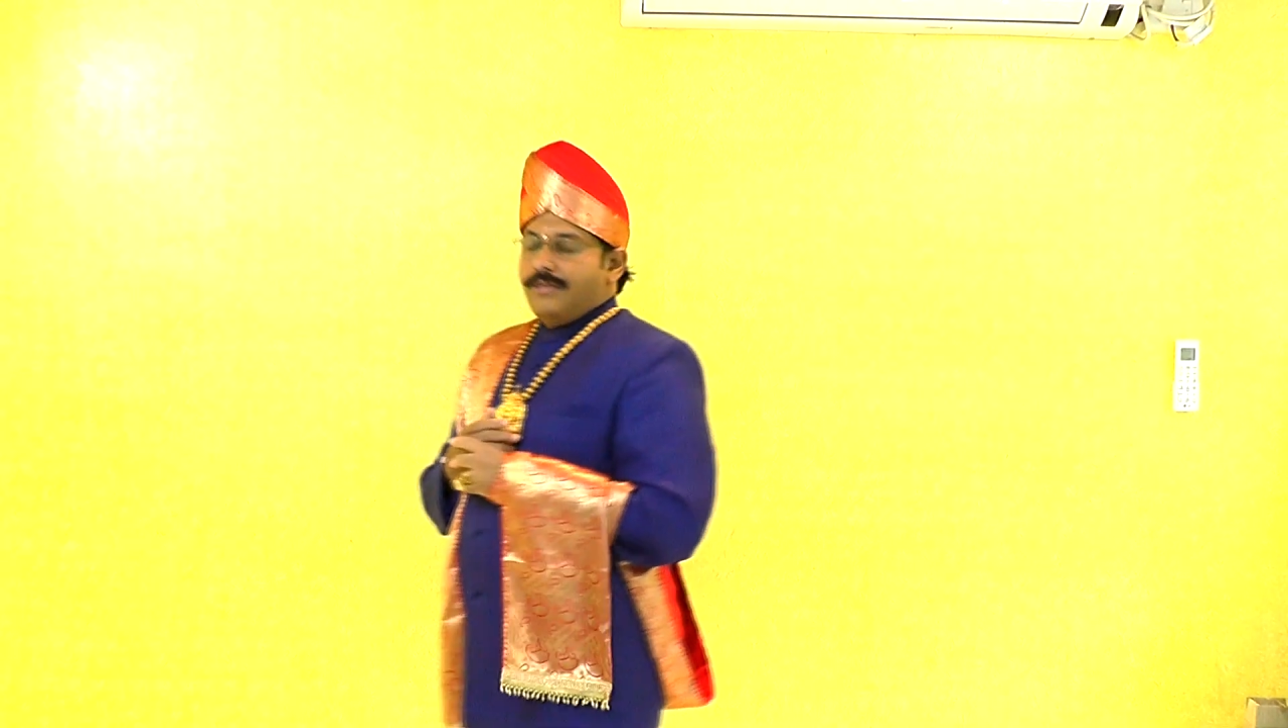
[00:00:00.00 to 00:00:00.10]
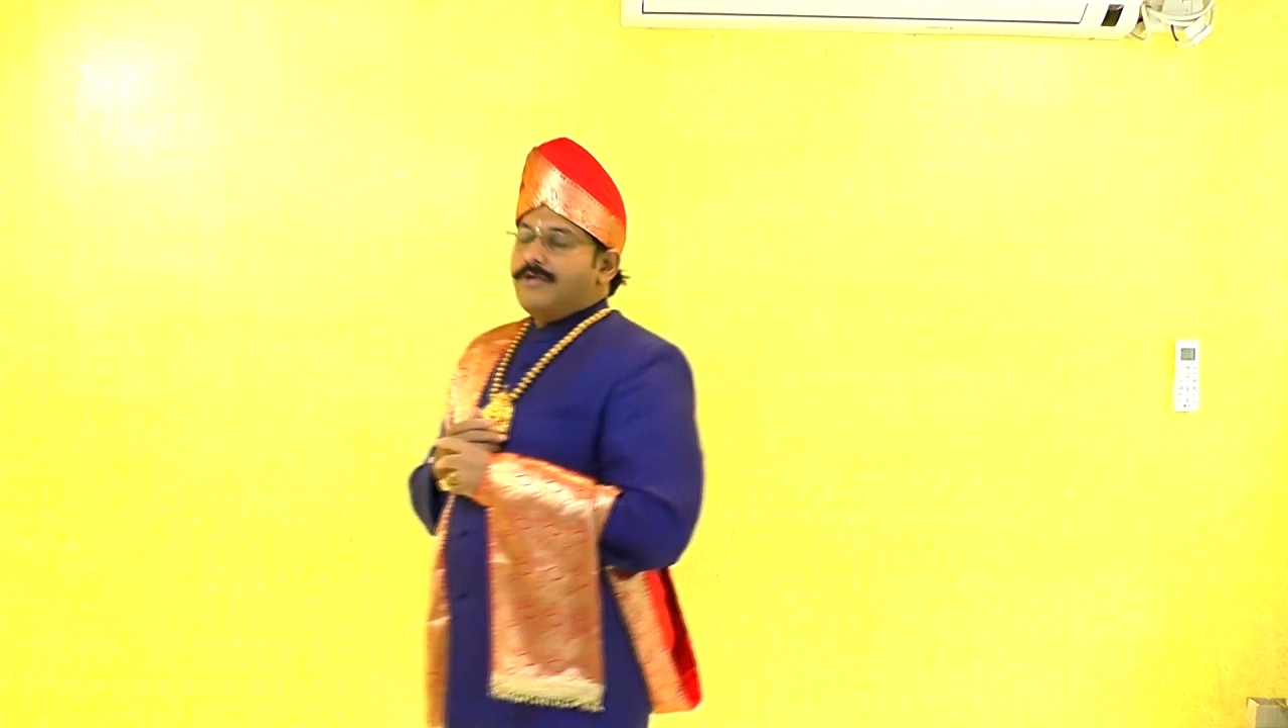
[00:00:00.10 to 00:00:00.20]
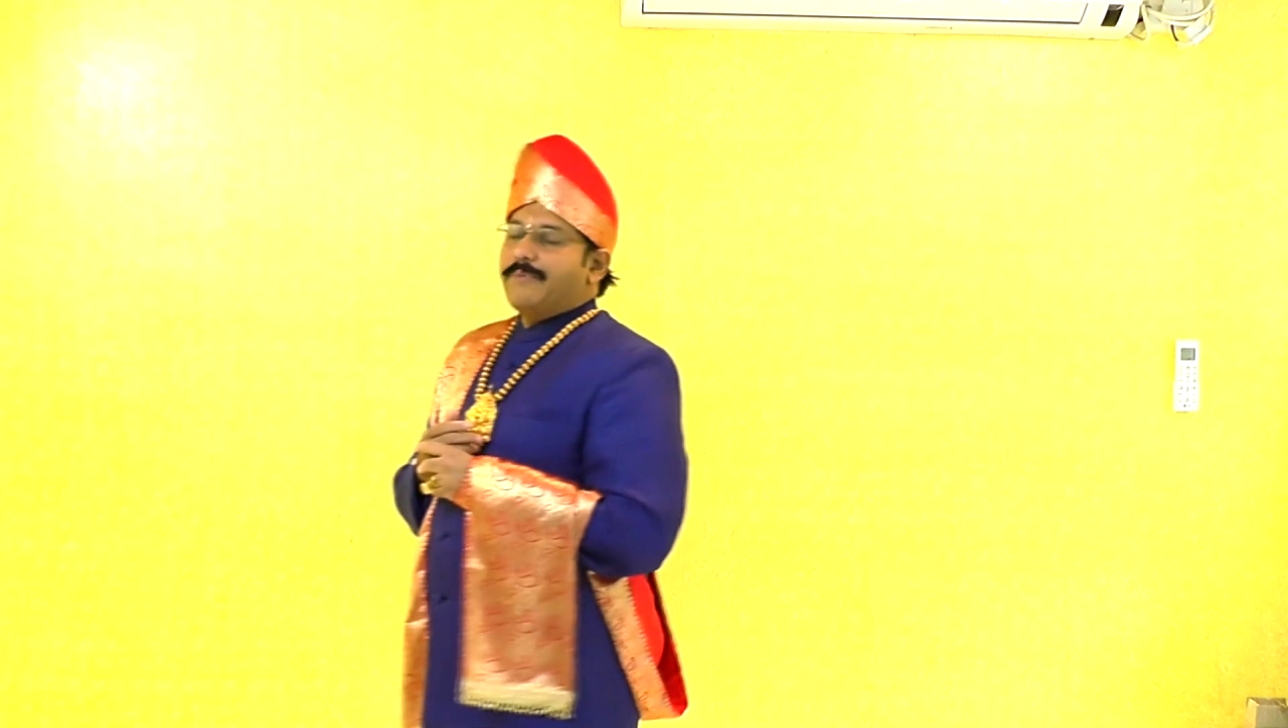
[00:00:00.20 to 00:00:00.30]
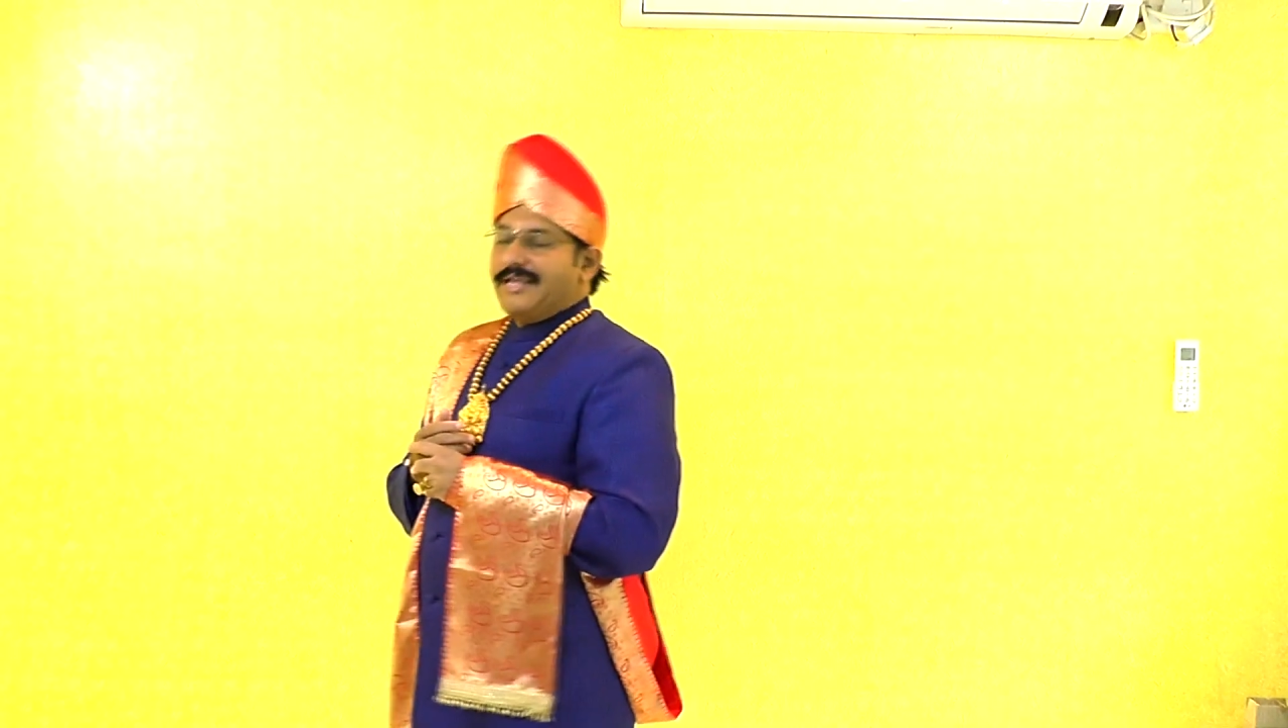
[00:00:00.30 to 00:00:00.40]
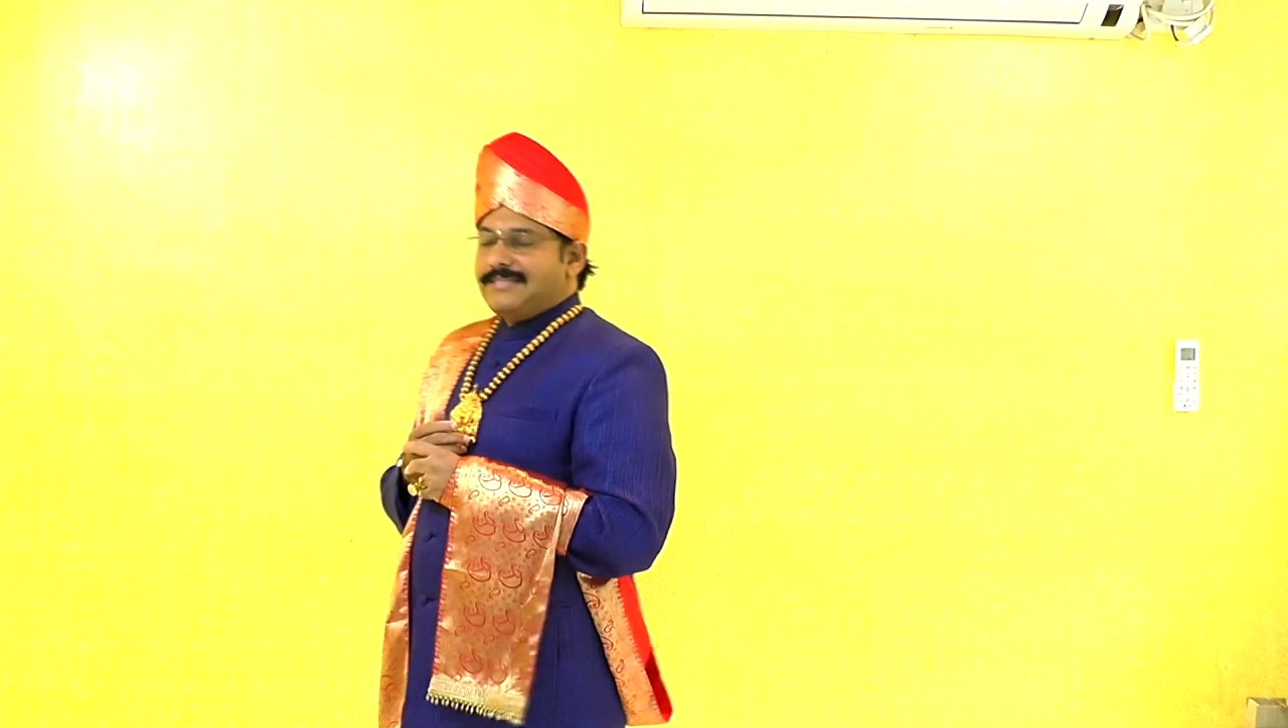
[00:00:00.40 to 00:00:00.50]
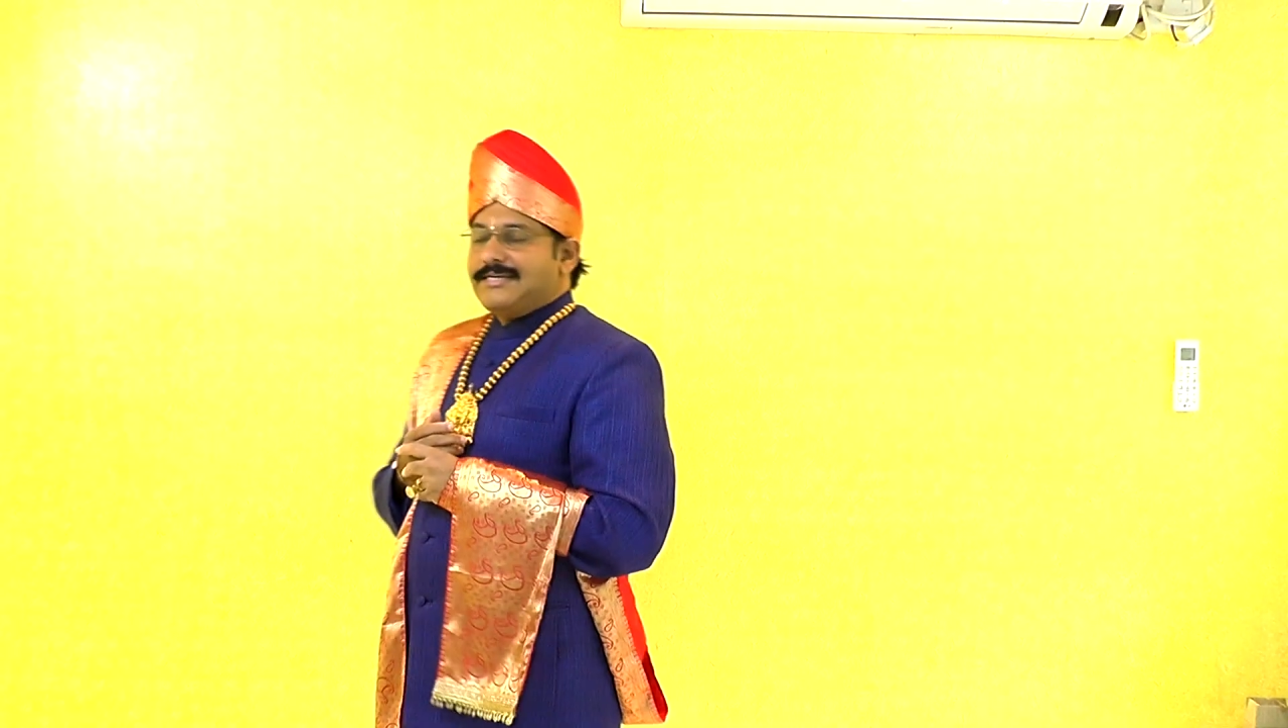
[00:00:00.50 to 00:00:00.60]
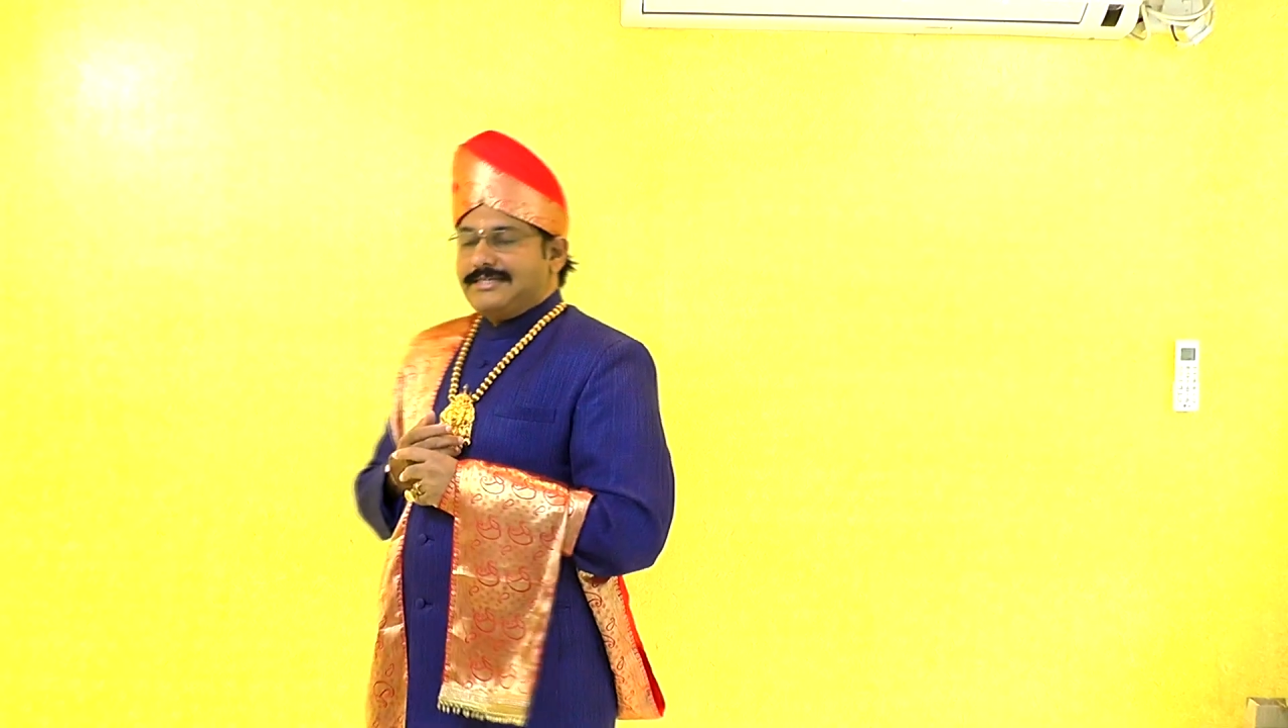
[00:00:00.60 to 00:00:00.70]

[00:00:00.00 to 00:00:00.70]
Now please